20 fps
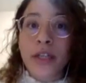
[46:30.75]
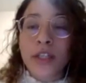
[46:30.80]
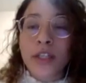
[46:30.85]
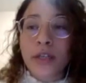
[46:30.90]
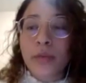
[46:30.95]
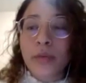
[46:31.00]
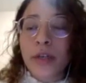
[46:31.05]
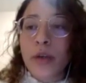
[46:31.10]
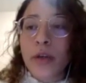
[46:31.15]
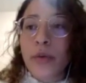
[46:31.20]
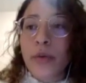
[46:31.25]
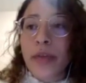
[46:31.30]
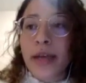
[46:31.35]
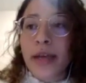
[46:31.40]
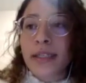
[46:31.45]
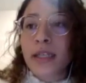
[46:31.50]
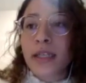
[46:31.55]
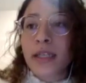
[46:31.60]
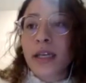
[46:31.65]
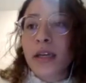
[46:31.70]
And we know
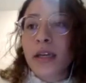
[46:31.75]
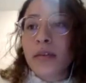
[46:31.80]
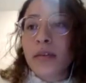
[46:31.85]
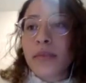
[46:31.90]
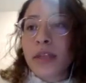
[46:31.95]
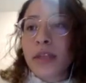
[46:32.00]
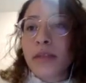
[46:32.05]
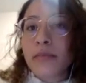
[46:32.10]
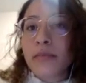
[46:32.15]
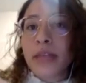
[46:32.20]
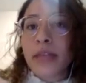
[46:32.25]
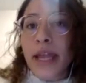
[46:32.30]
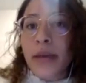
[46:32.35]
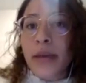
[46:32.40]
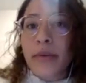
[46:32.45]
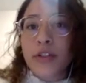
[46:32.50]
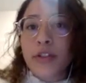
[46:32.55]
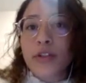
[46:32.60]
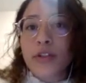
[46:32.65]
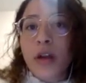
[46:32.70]
that the
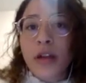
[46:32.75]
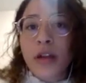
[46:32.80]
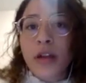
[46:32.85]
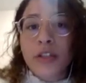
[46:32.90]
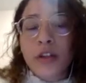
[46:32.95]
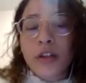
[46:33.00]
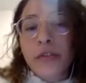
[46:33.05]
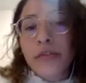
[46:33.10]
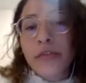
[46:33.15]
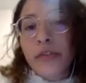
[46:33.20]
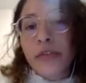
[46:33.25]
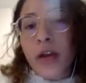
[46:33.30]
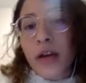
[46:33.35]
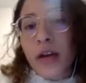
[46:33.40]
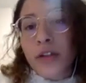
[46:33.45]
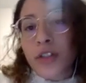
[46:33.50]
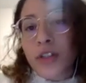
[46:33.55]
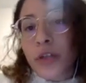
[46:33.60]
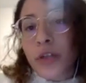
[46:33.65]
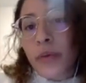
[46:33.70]
language knowledge of
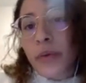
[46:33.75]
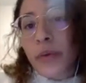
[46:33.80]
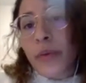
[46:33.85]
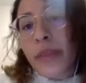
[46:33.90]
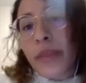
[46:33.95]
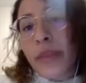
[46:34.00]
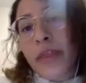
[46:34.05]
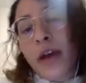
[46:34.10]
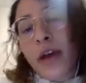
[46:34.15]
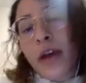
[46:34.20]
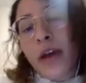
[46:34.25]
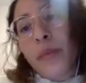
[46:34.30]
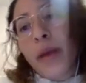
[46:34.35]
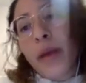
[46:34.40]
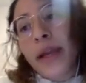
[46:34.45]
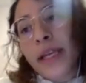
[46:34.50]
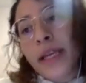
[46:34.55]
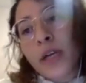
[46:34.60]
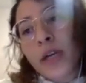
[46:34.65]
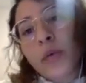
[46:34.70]
children with
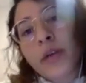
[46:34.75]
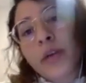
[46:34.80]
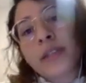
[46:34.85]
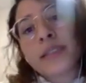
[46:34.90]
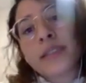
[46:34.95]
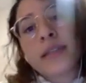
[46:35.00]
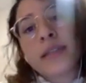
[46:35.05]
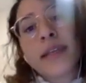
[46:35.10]
bilinguals,